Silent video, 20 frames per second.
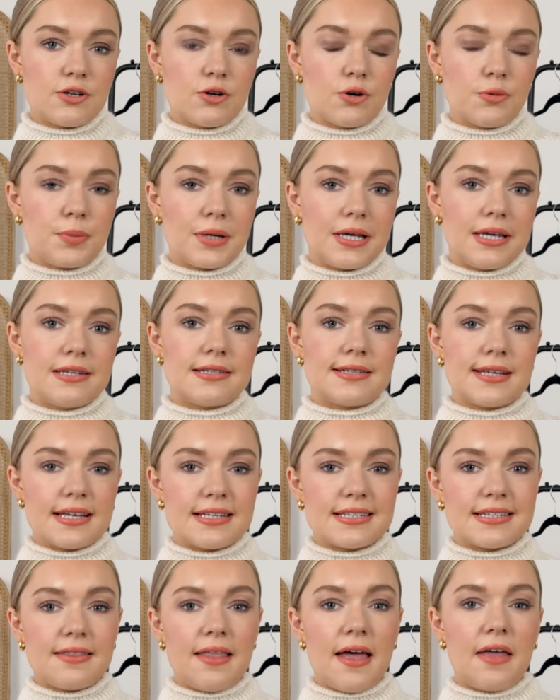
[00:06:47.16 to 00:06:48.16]
your
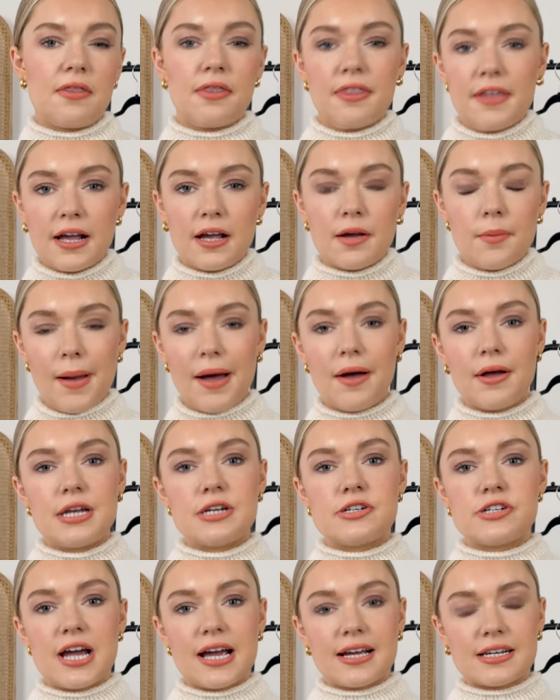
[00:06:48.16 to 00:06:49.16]
pieces, then think about
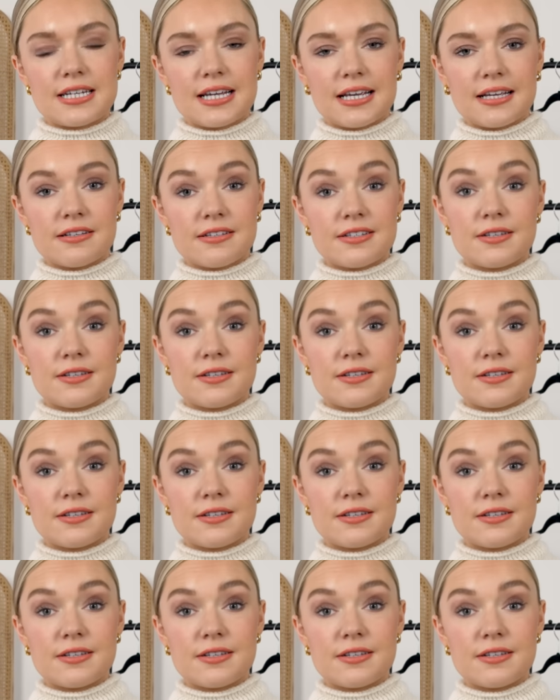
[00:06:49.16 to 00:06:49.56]
injecting